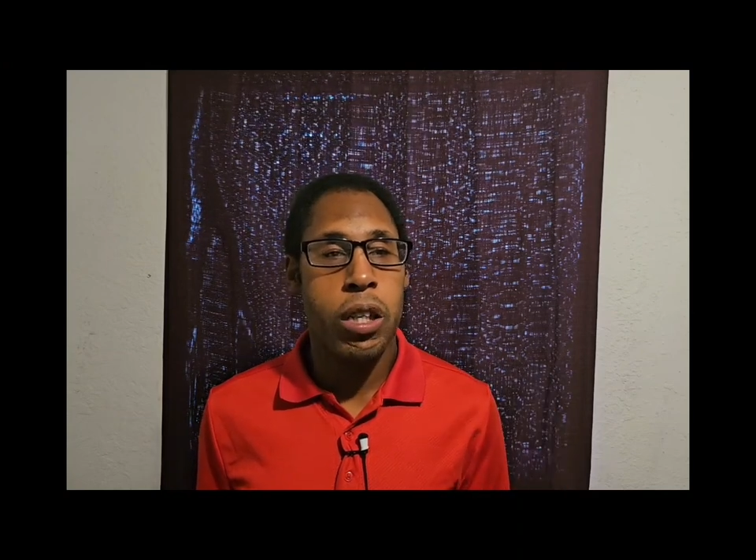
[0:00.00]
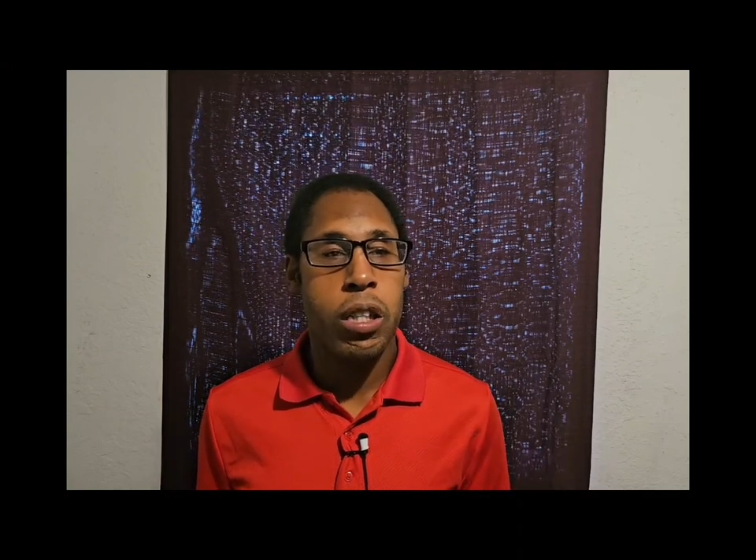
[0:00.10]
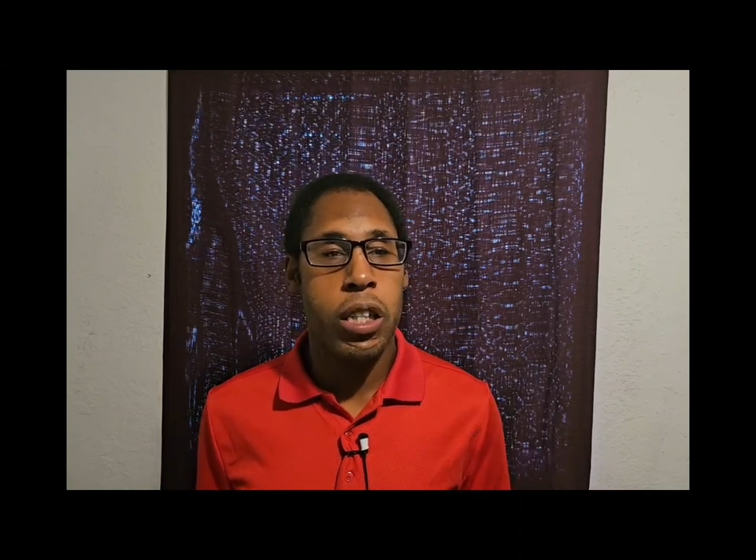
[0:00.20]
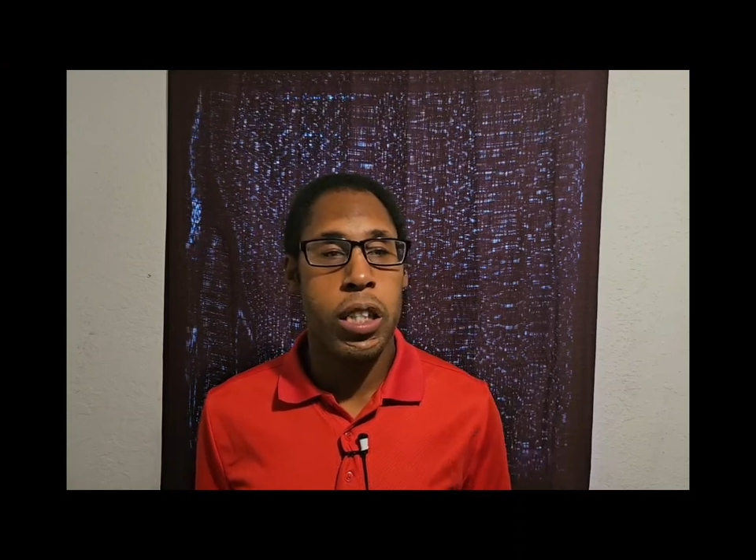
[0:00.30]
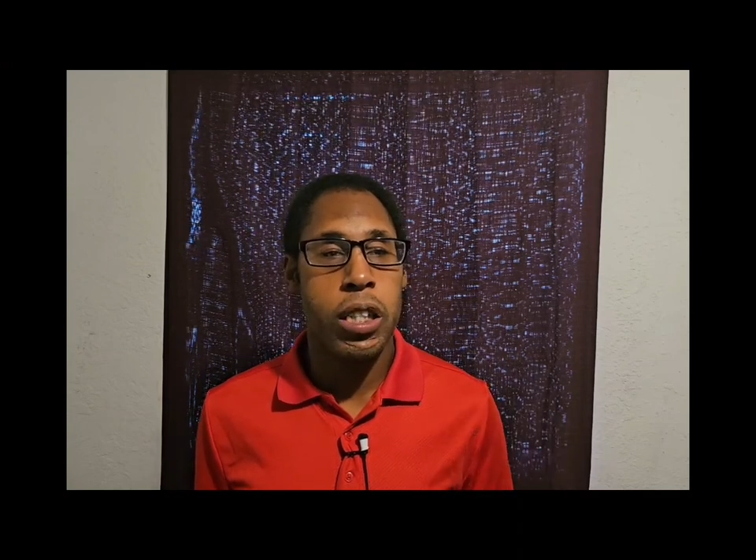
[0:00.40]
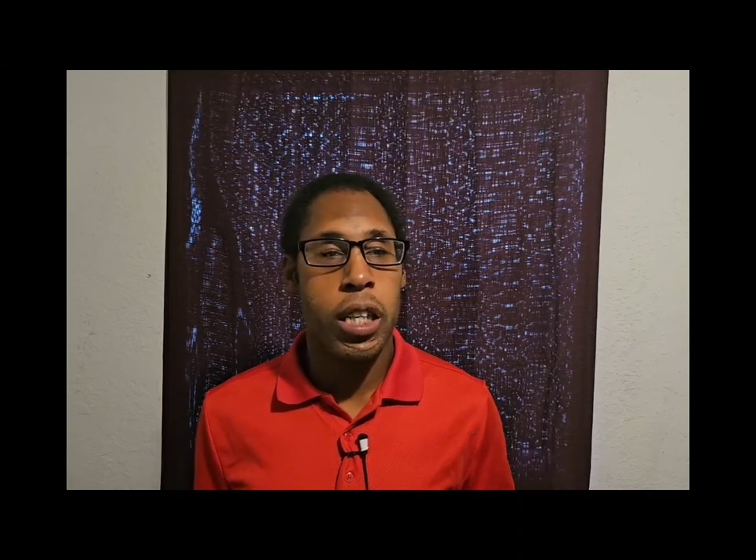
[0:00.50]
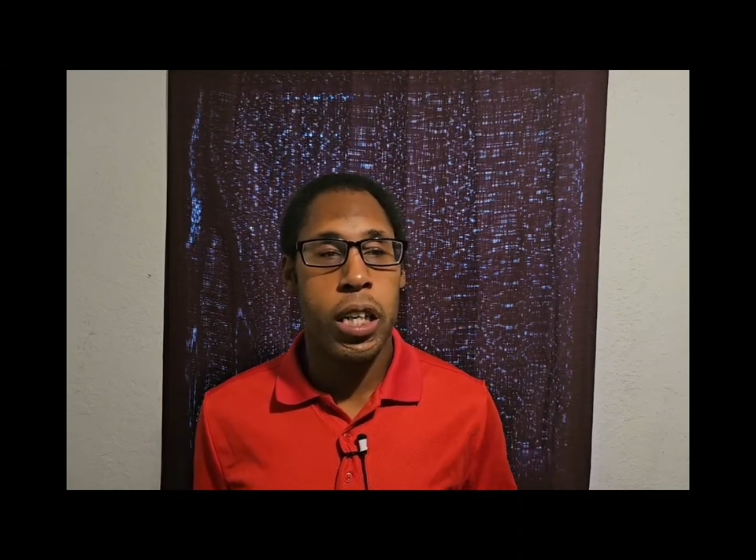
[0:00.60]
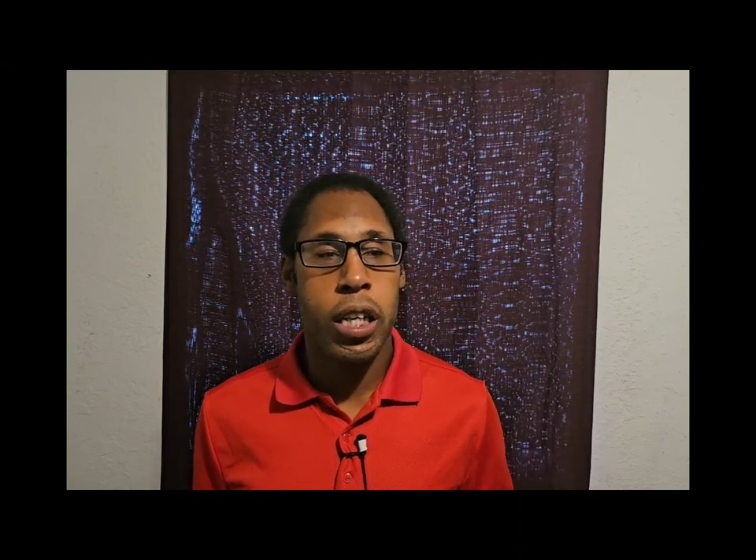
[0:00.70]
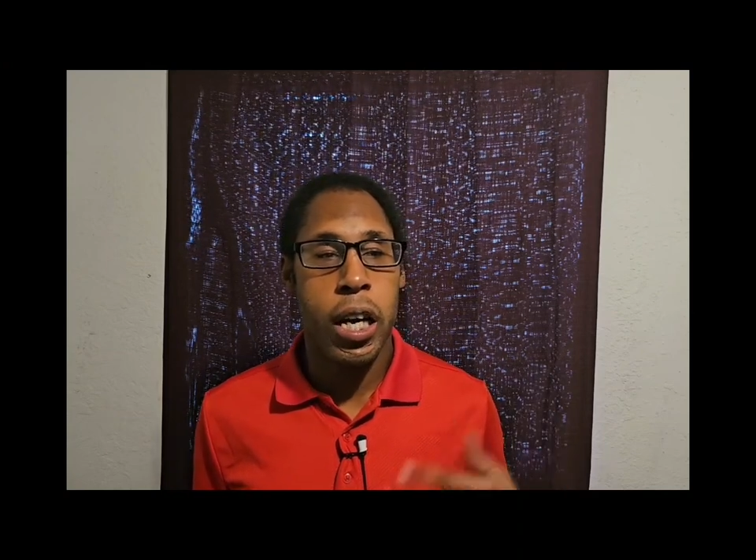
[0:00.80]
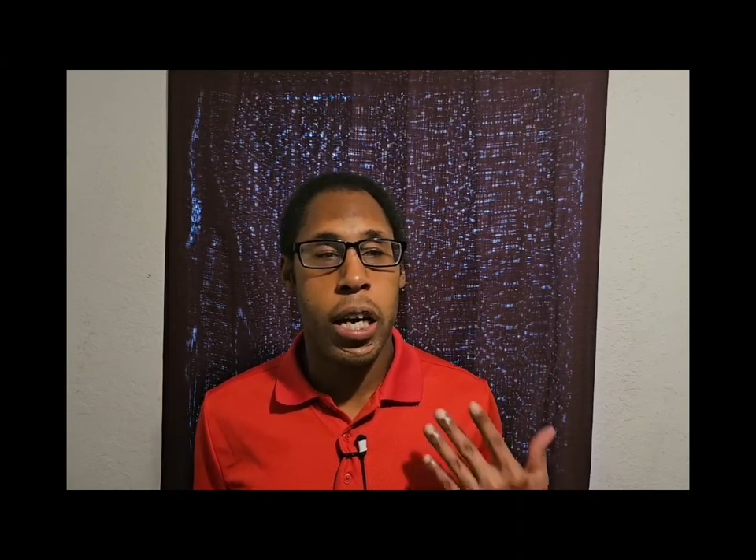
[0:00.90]
we are getting
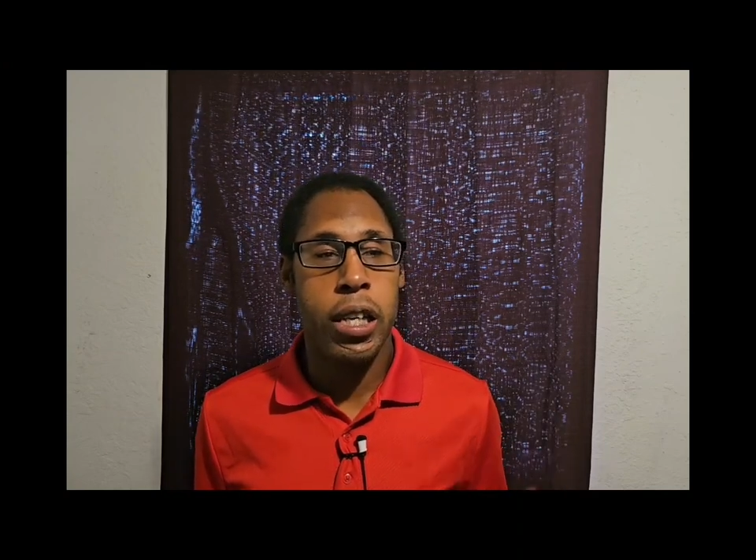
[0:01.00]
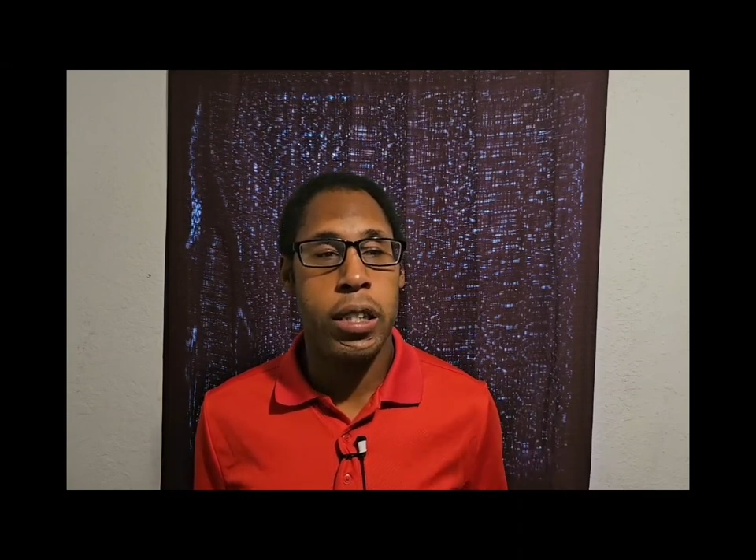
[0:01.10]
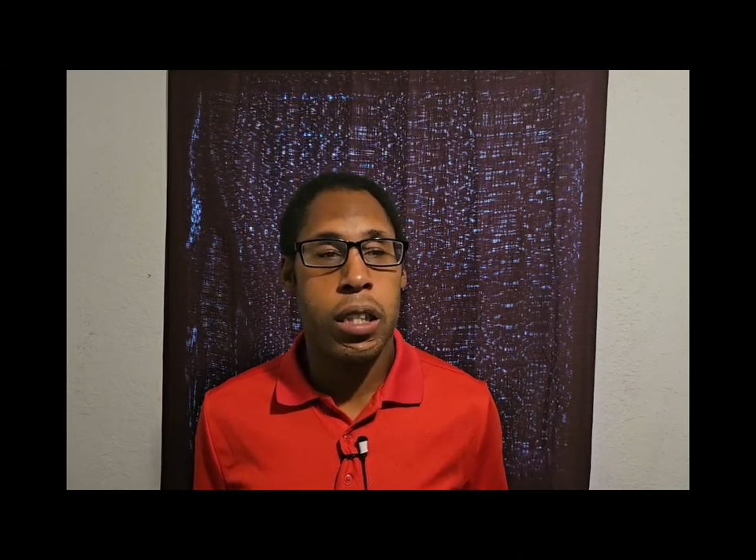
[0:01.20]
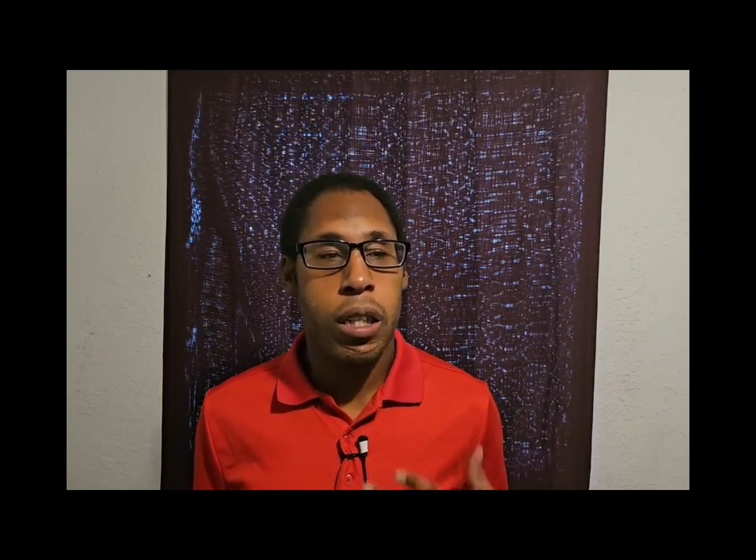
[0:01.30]
an 8